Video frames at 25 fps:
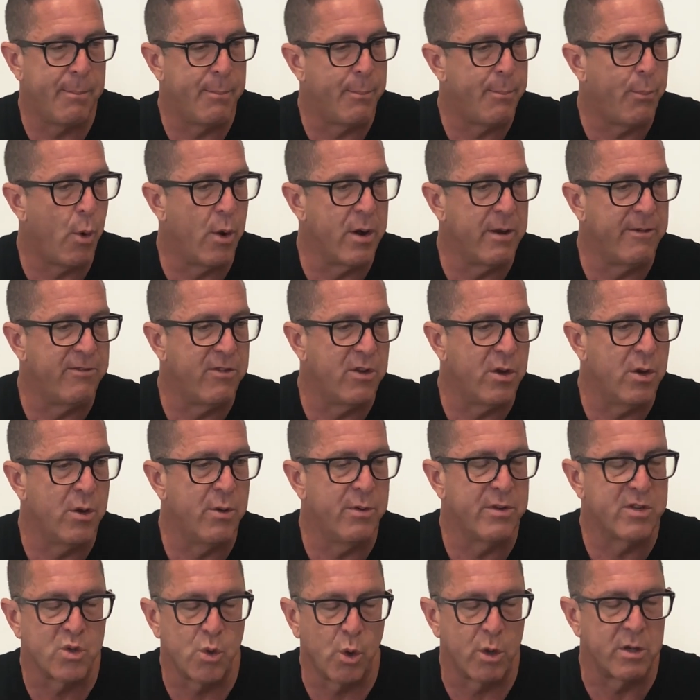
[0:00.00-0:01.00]
point of
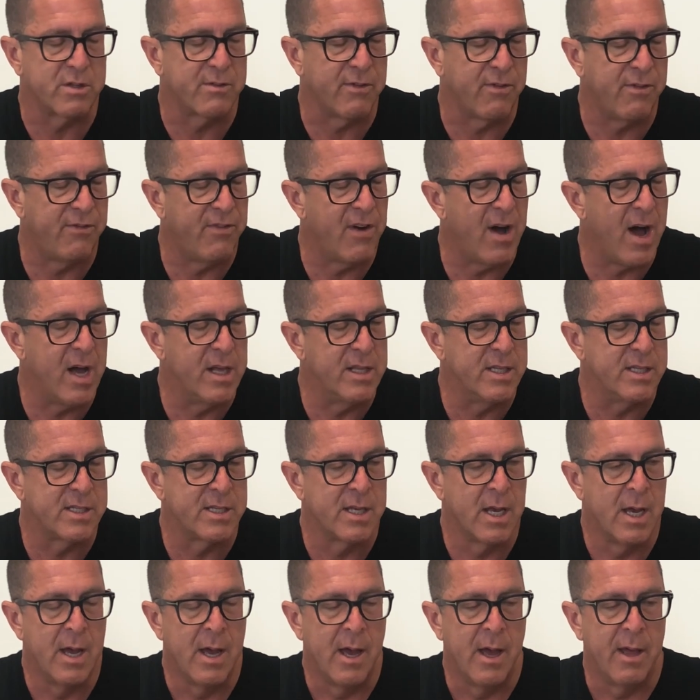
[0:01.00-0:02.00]
view, source of funds.
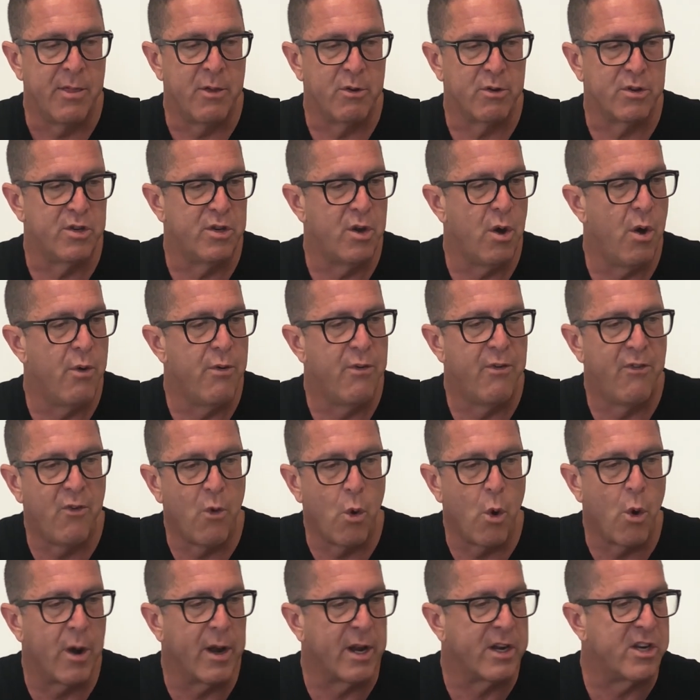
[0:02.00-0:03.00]
There's no
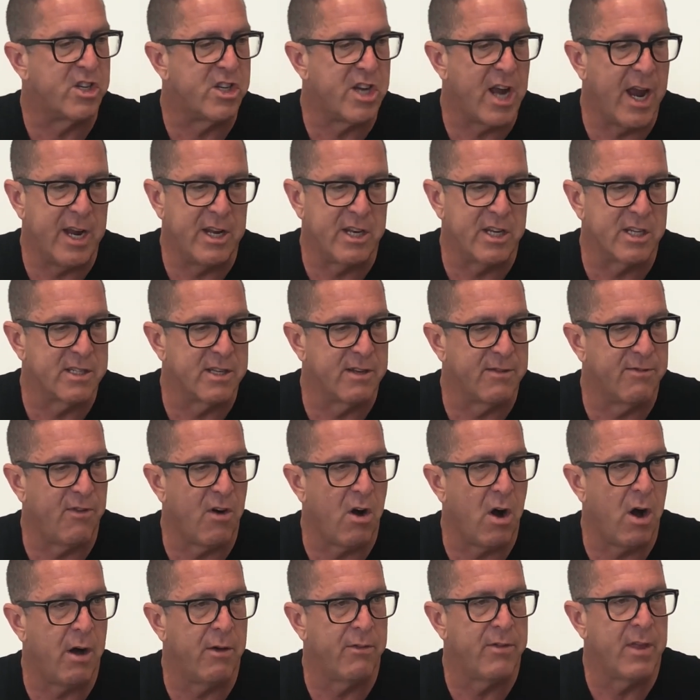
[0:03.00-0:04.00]
foreign exchanges
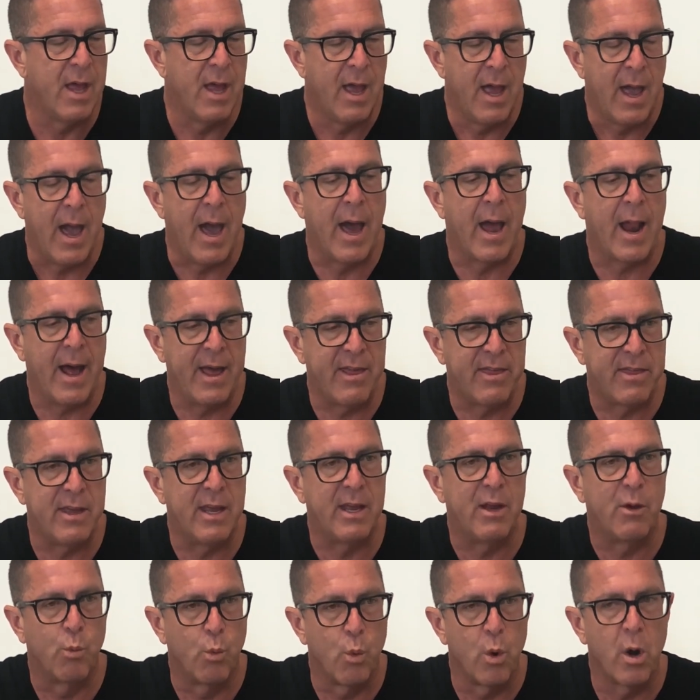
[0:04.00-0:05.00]
involved. And I
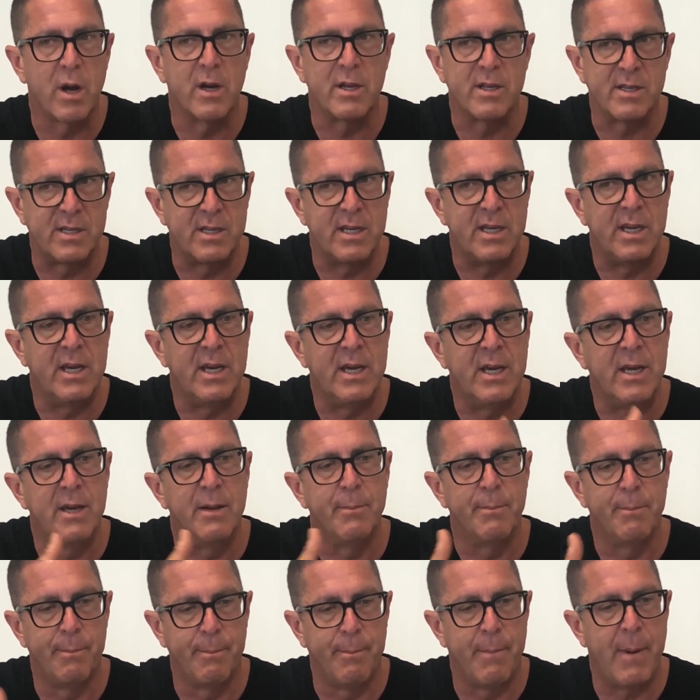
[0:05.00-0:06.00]
think we're going to see
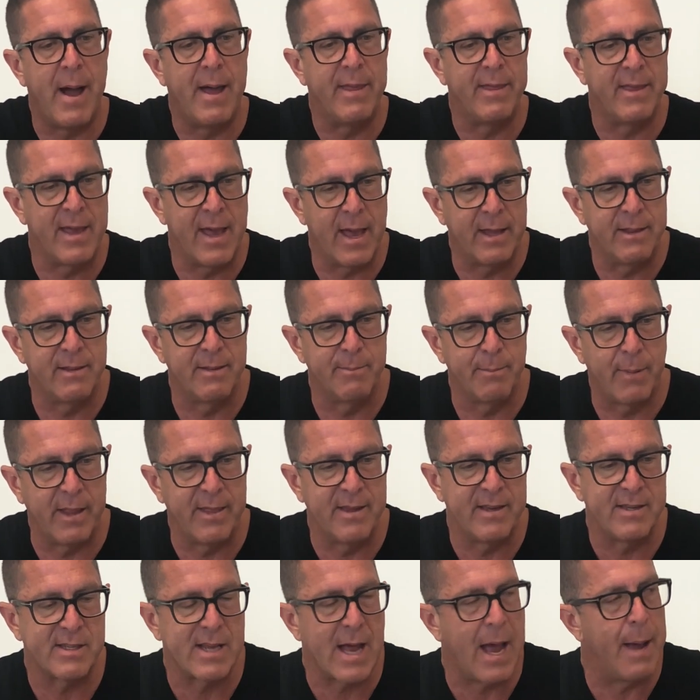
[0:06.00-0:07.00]
by
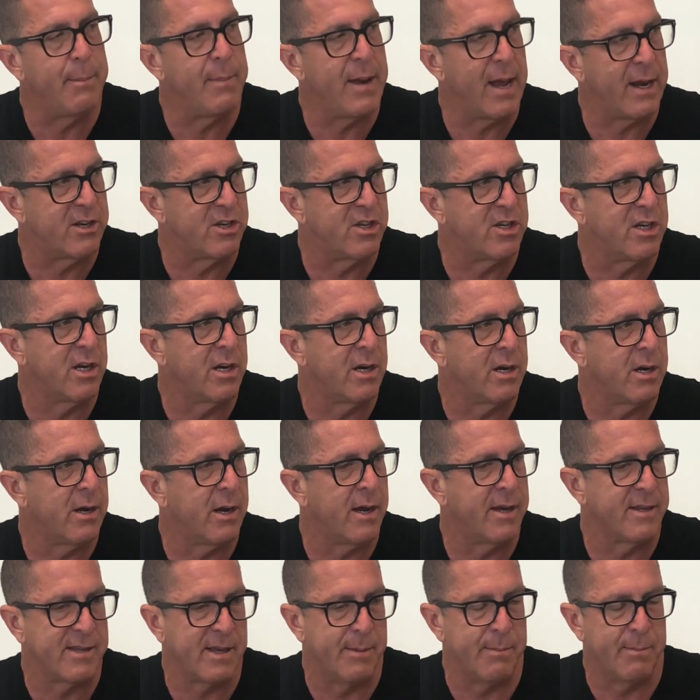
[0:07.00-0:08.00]
this time next
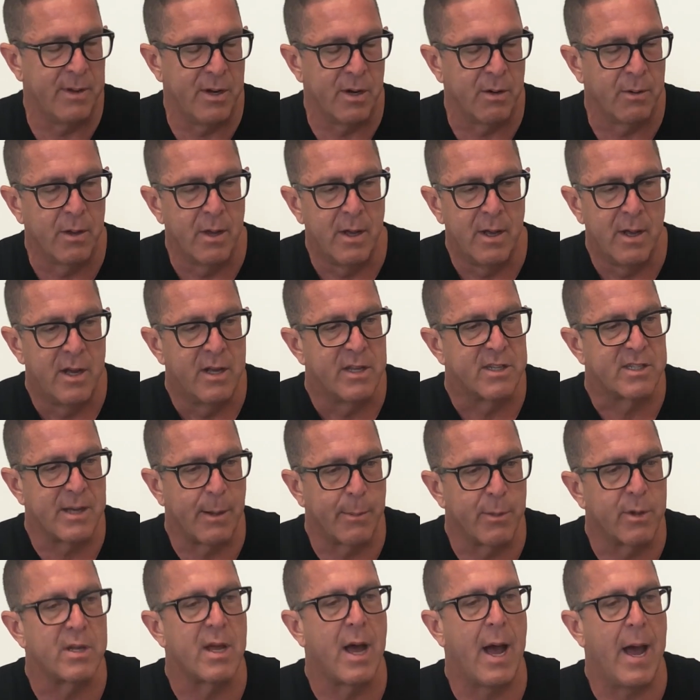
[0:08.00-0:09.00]
year,
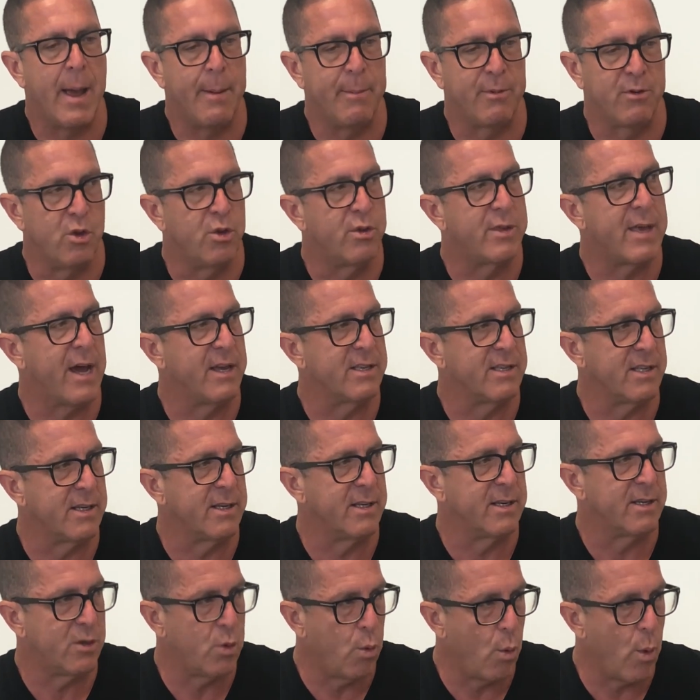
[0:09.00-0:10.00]
summertime
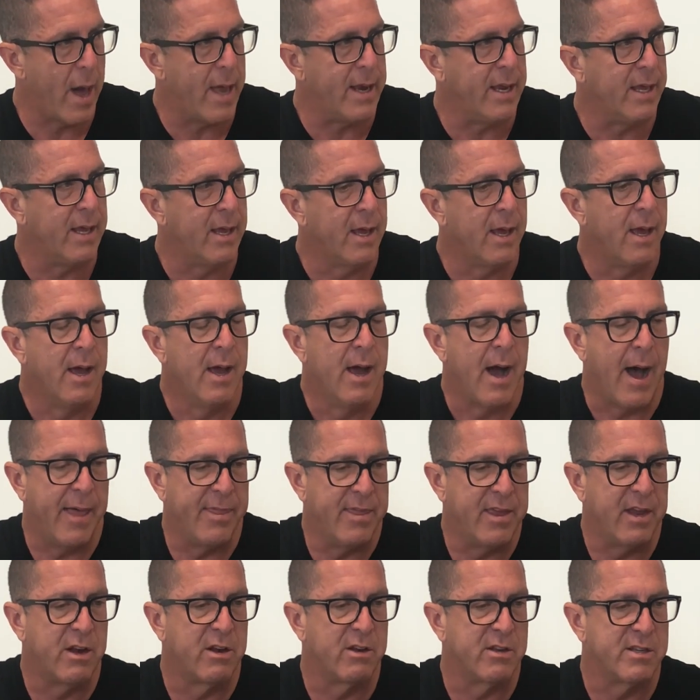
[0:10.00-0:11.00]
2020, I
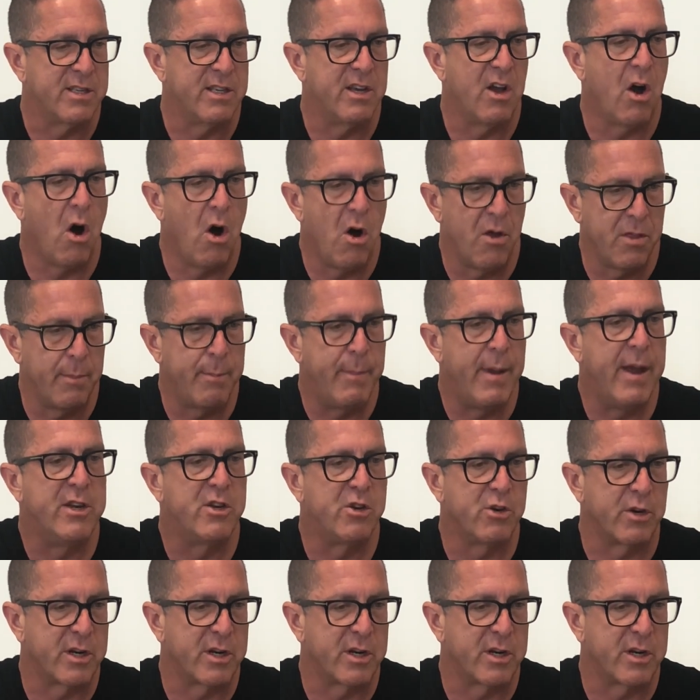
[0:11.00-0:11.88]
think you're going to see all the major